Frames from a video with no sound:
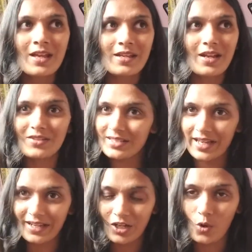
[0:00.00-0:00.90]
Now, the
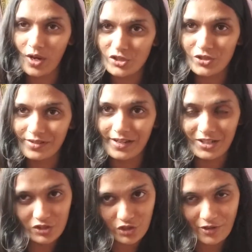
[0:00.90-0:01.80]
second question that
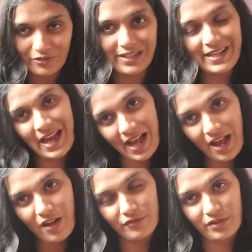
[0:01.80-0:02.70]
I generally
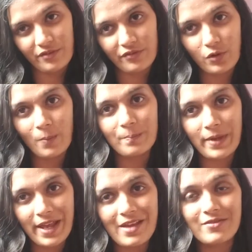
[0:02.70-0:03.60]
have from
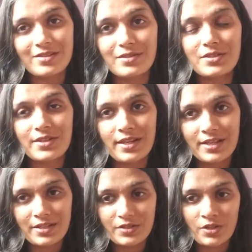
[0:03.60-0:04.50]
parents
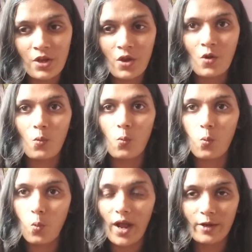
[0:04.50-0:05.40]
is,
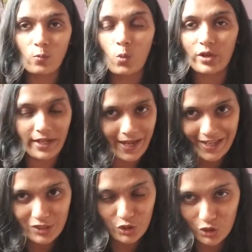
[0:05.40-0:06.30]
at what
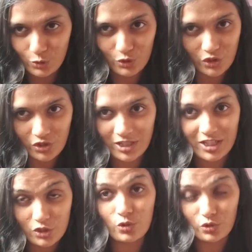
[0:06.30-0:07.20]
age do you
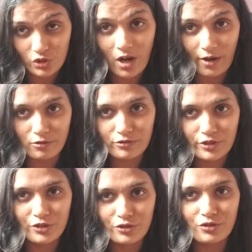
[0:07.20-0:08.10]
teach your child
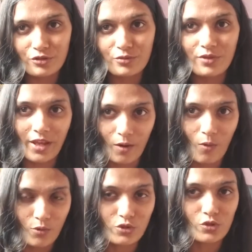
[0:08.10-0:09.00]
to do their
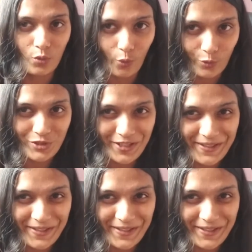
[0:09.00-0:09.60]
own chores?